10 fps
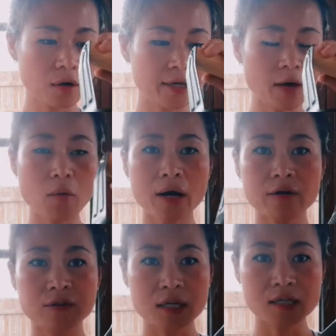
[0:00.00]
get one of
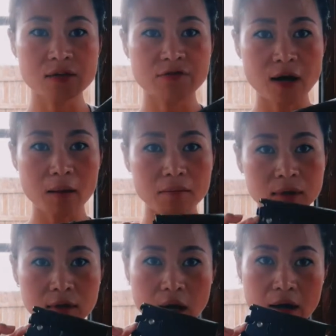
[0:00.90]
these from
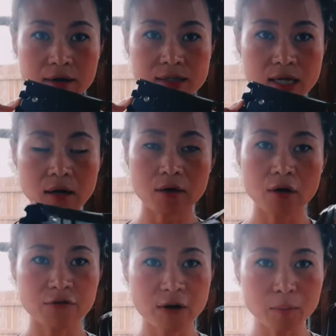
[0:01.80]
the garden center or
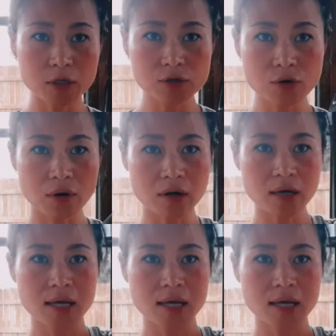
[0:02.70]
from the store,